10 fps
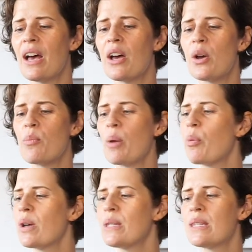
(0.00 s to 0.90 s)
My
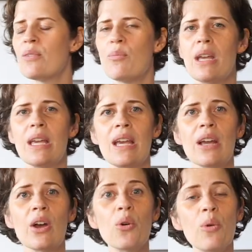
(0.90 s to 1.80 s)
process of
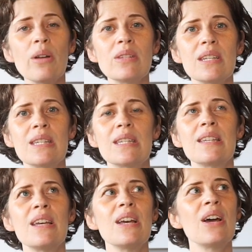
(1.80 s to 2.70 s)
making a quilt
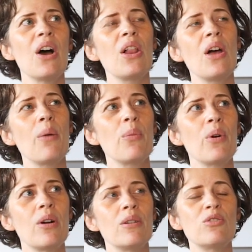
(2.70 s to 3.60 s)
is a lot
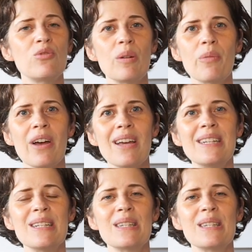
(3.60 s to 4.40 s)
more streamlined.